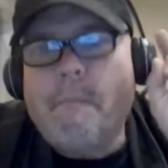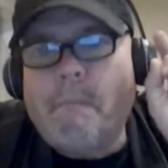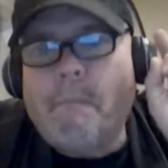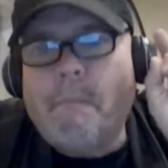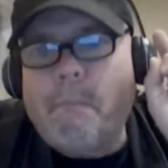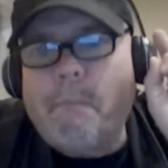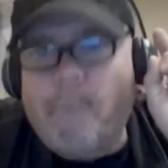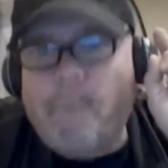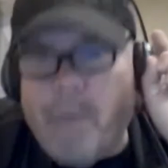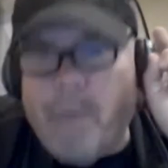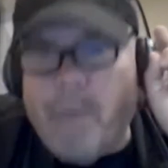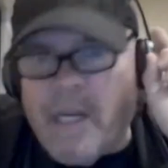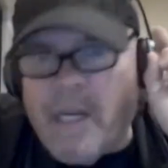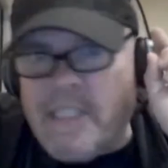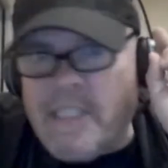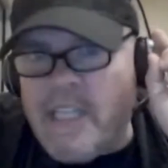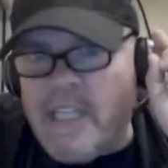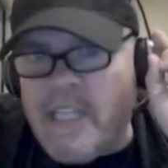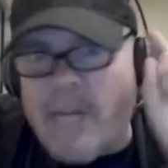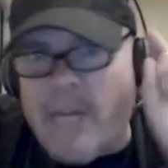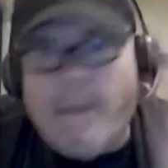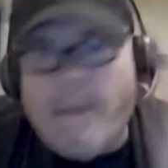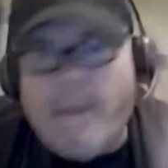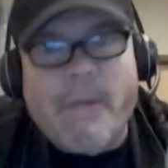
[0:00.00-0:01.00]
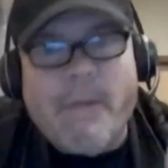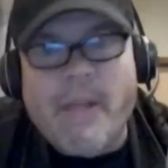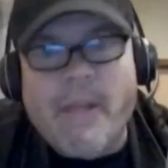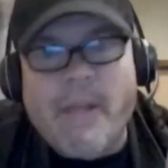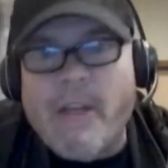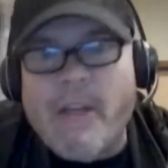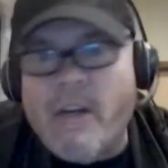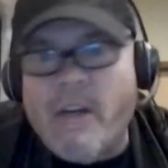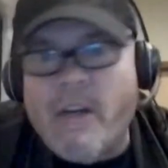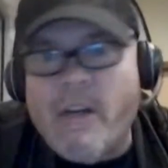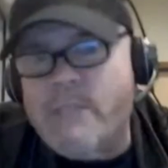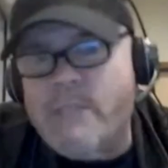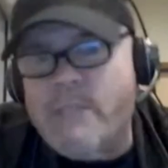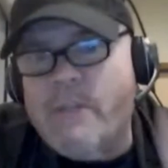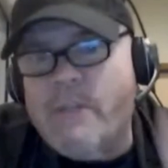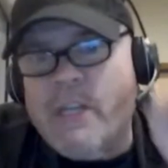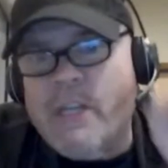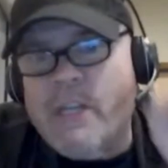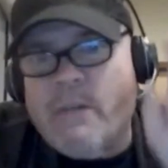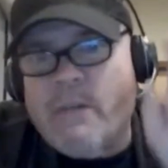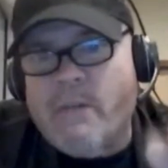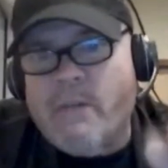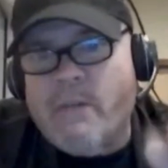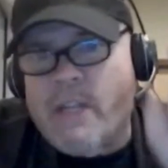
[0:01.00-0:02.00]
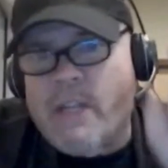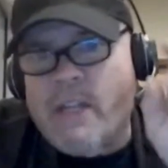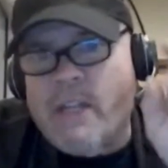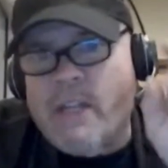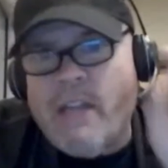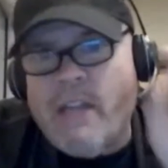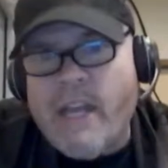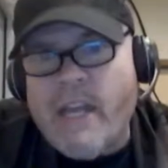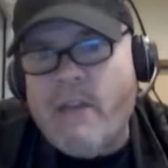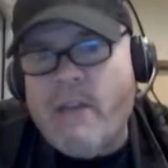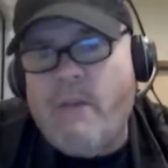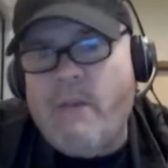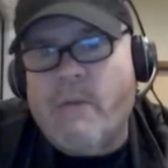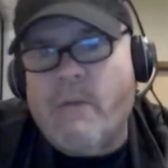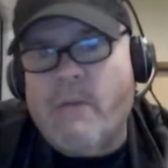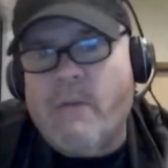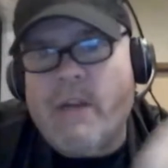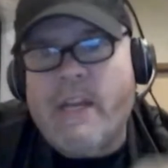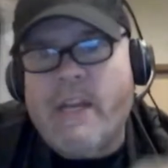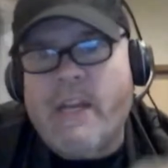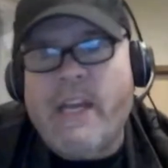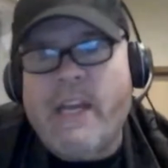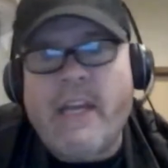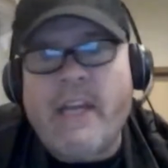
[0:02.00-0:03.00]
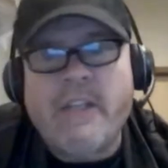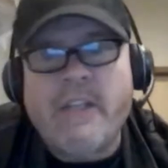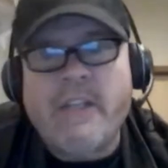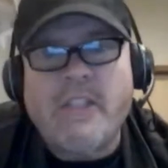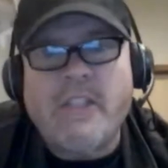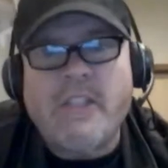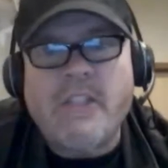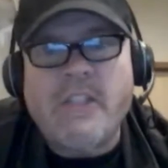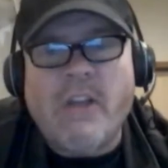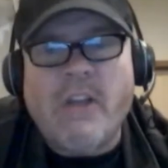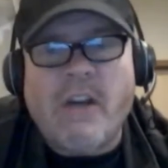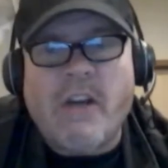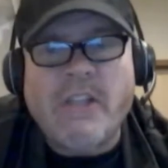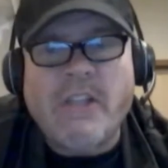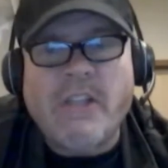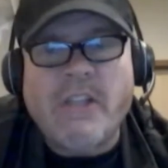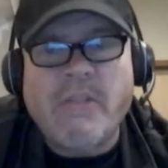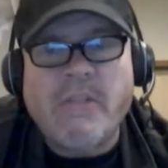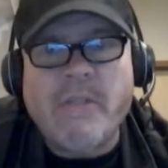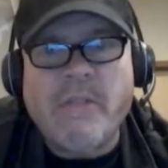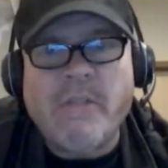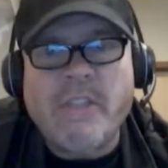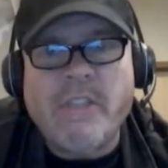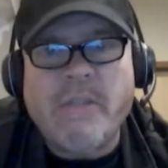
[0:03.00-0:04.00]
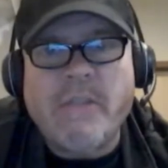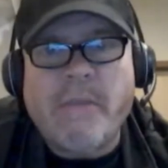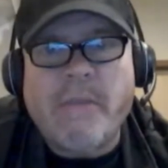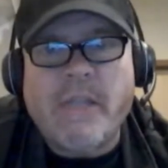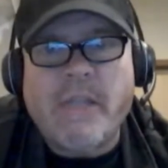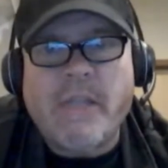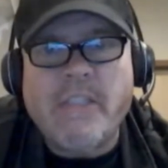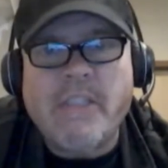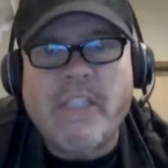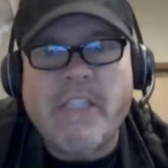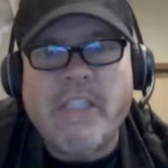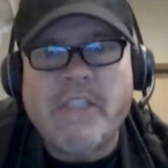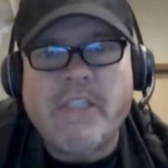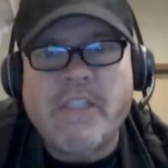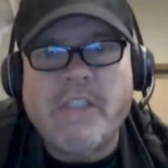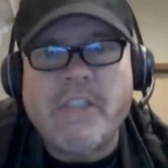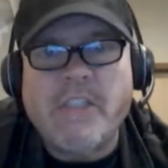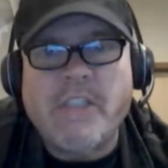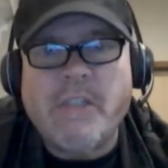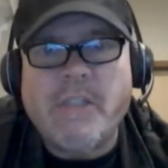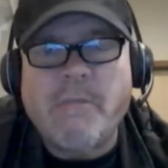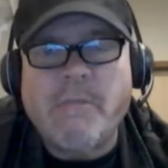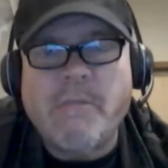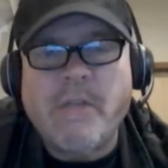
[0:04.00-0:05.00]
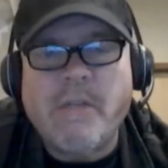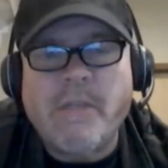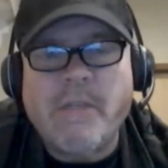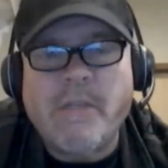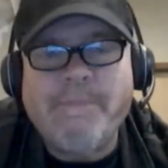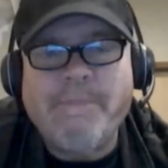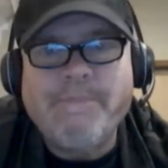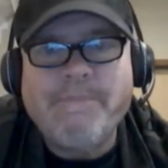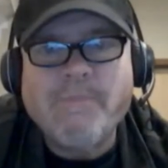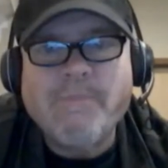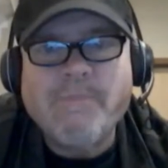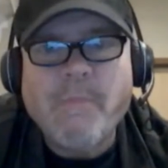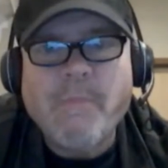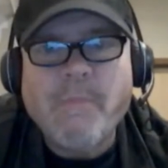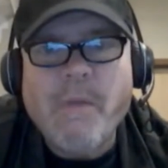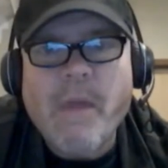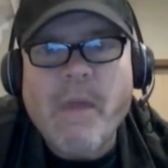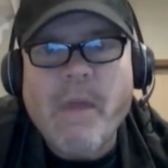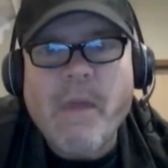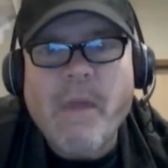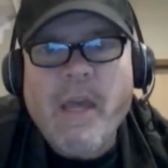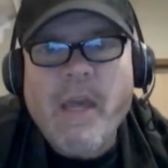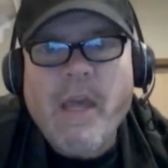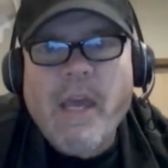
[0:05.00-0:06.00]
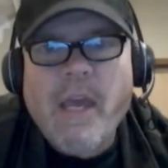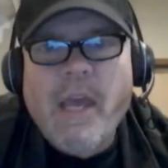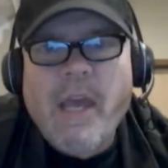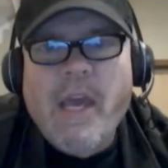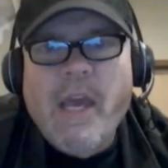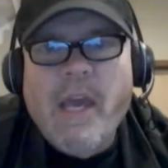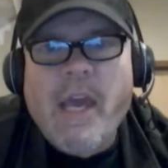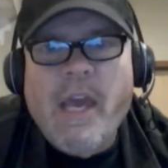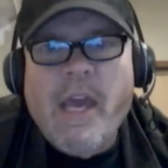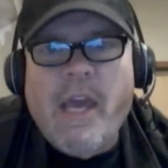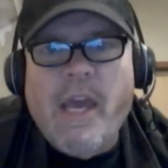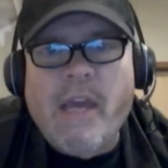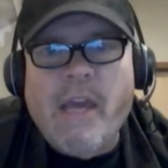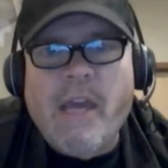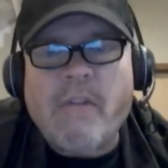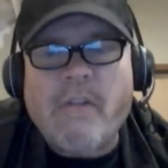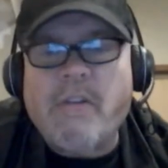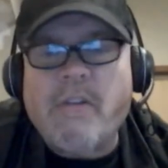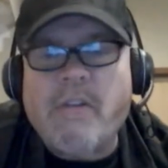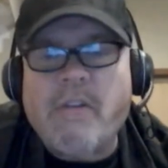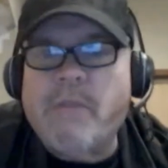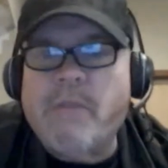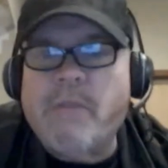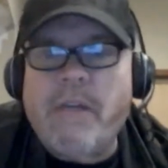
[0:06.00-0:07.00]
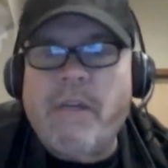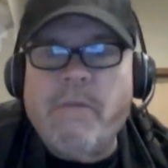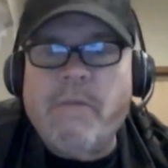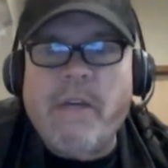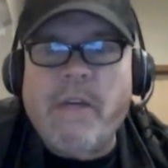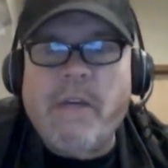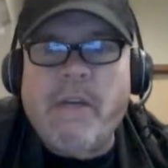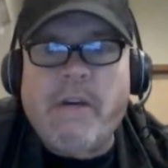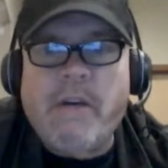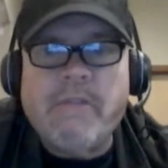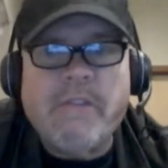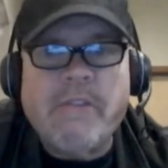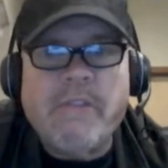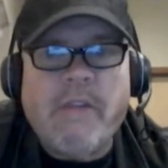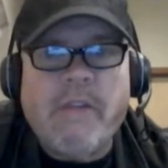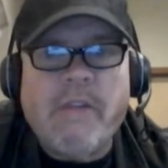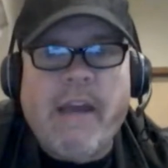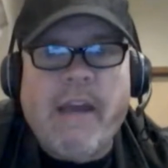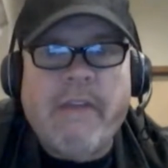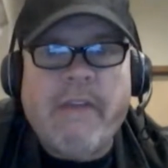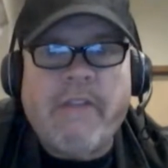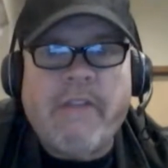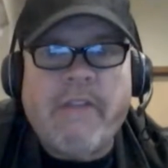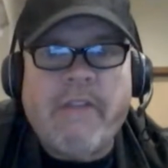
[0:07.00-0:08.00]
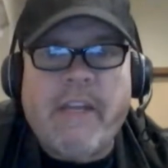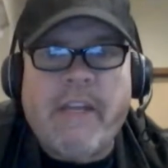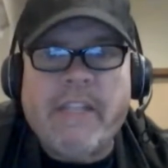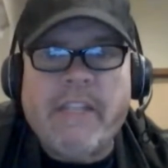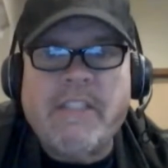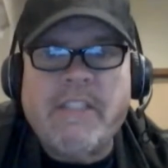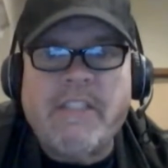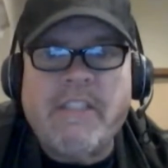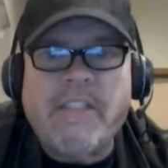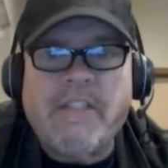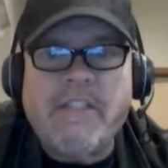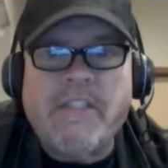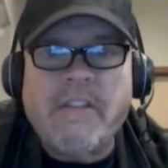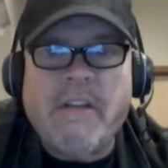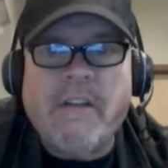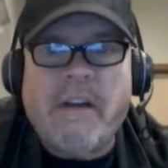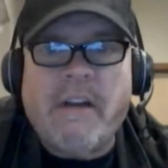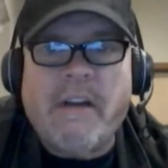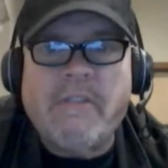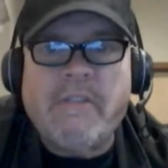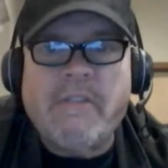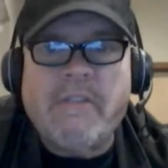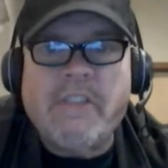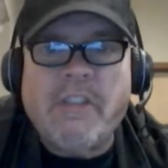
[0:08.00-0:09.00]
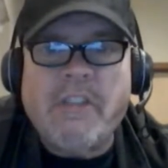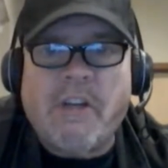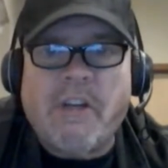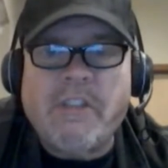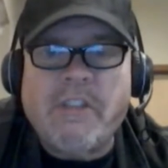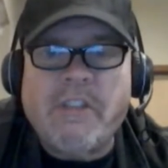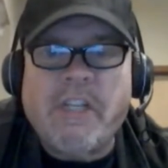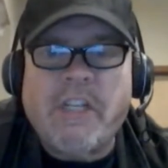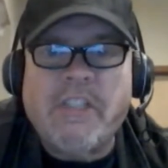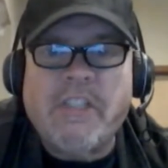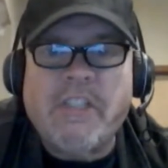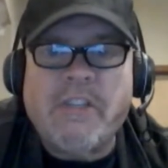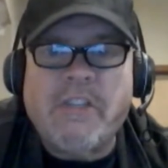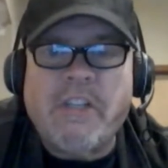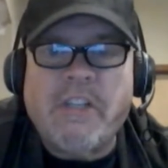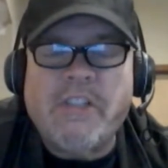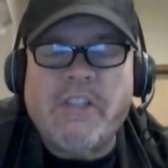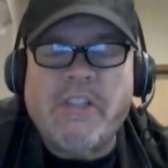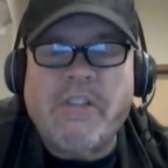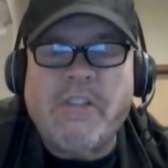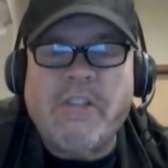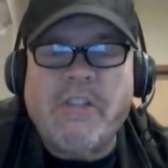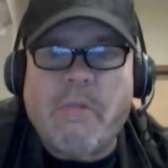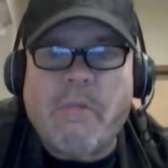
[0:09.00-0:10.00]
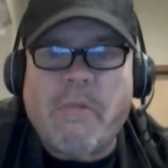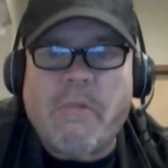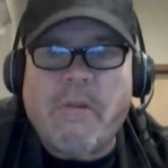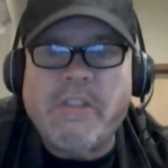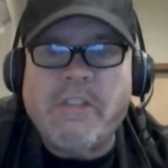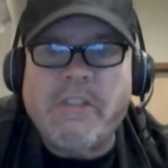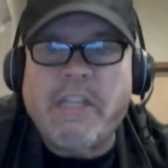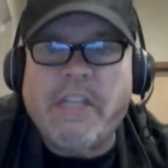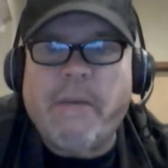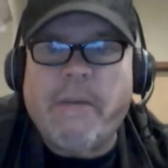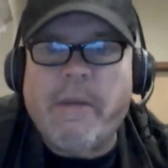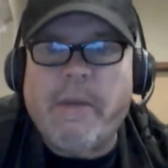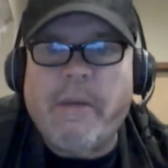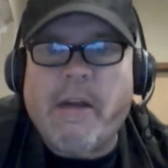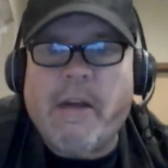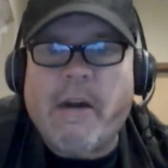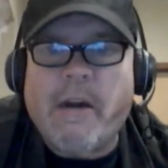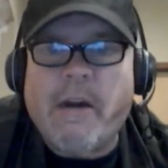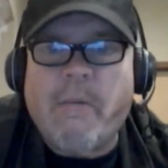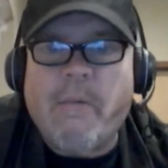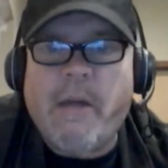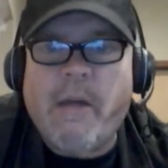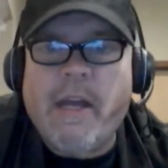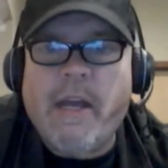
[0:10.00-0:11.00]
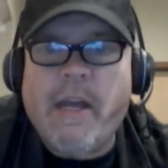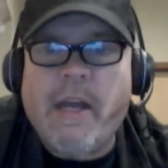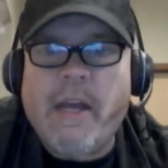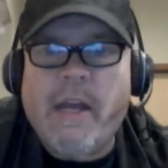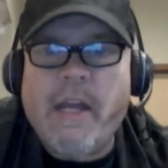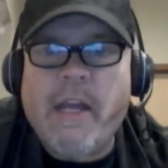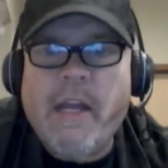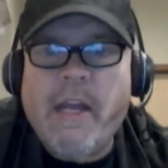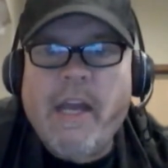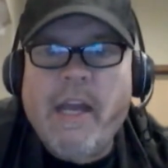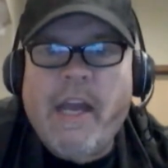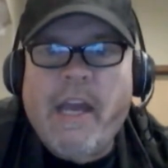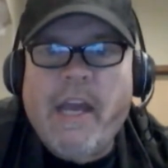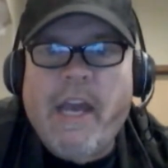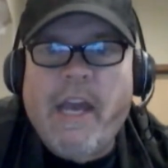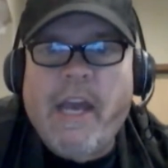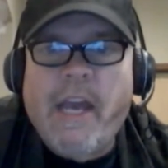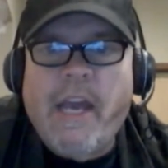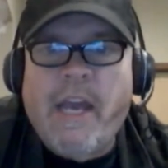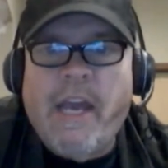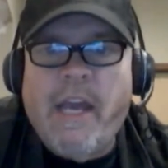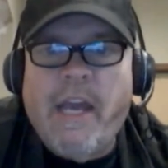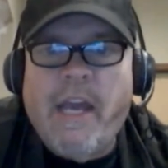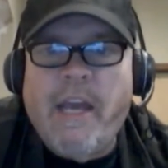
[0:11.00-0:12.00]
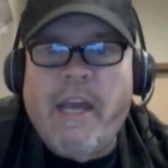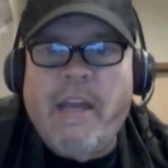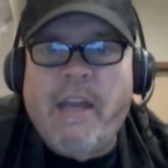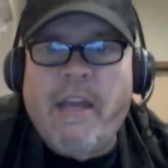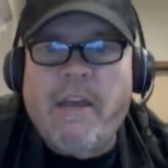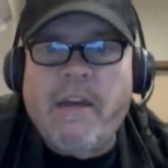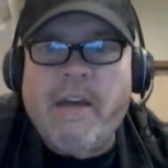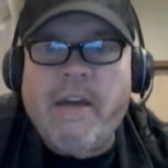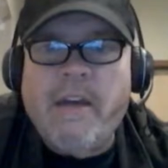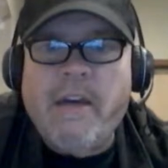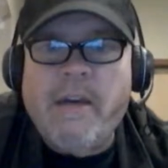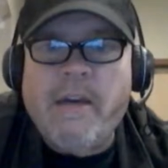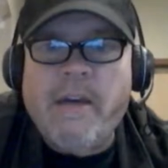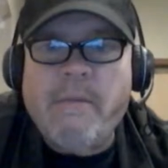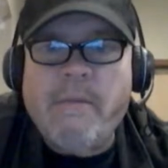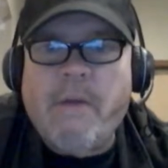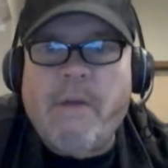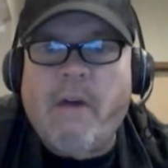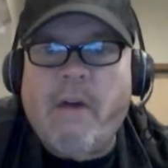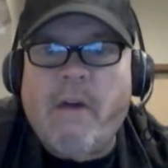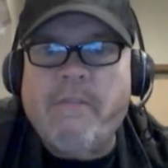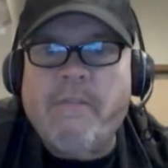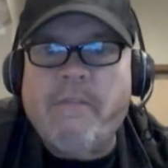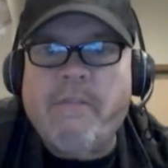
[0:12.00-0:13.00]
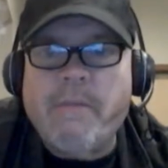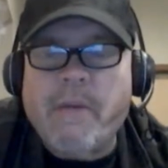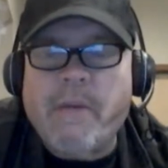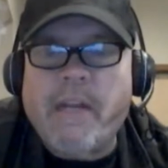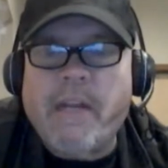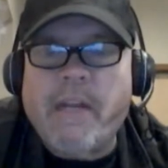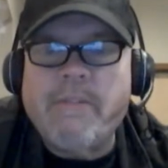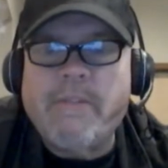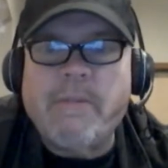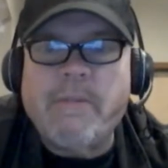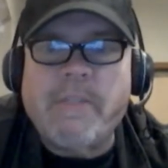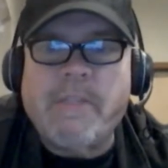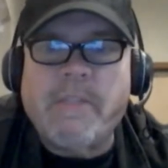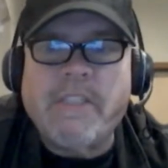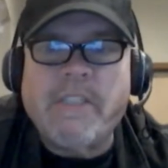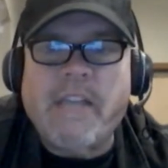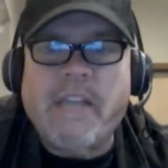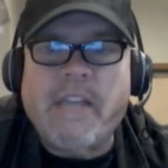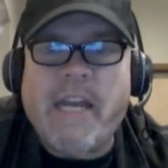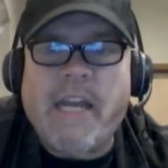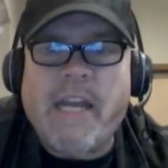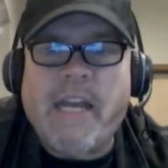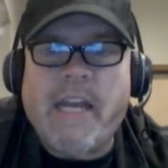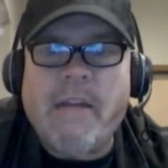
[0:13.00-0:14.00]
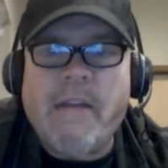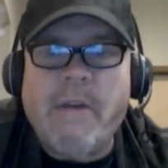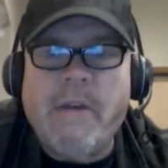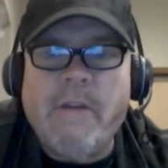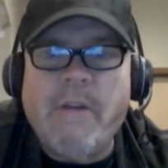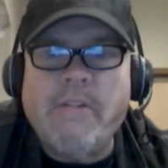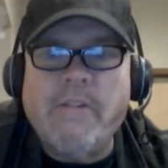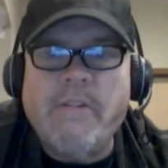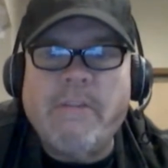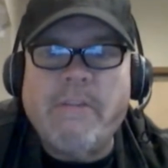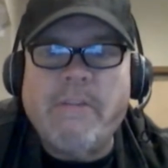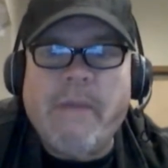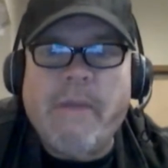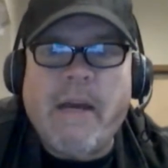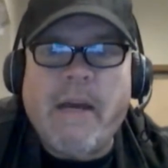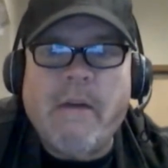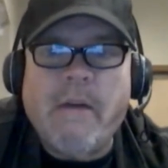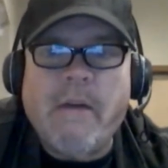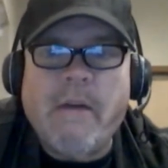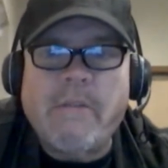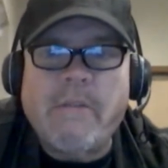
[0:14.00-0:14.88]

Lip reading: But it's going to be really awesome. You're going to really like who we're going to get to talk to us about Section 31. And, of course, we also have the next season of Star Trek Strange New Worlds coming our way. And hopefully we're going to have some exciting news about